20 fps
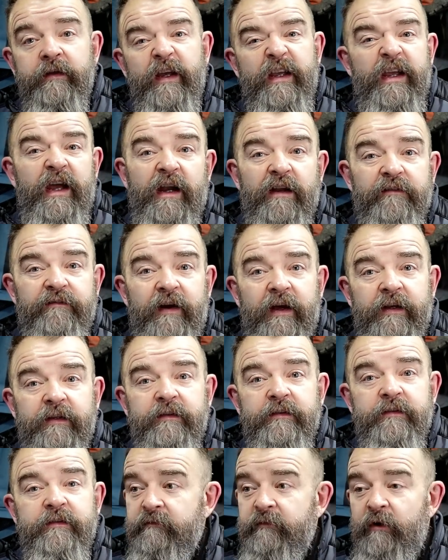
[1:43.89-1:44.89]
a caravan,
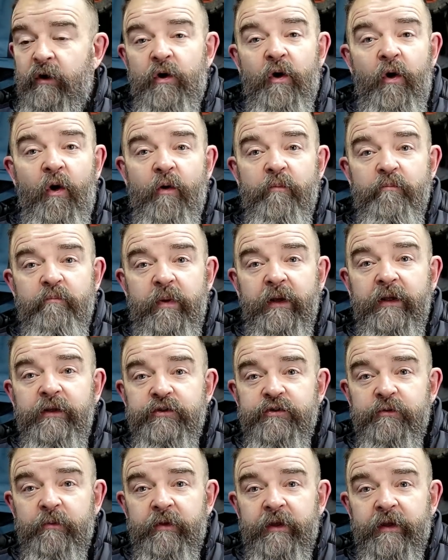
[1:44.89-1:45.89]
or a home build
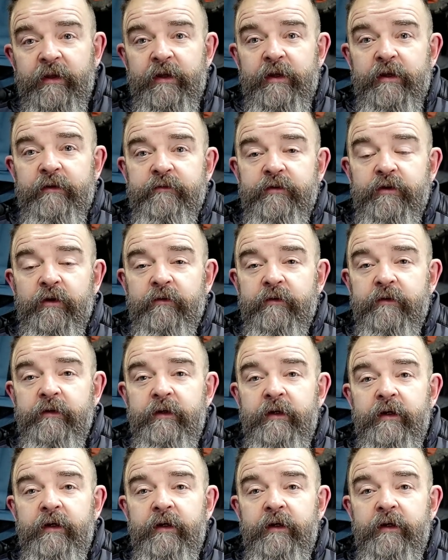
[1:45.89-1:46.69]
something that you've done.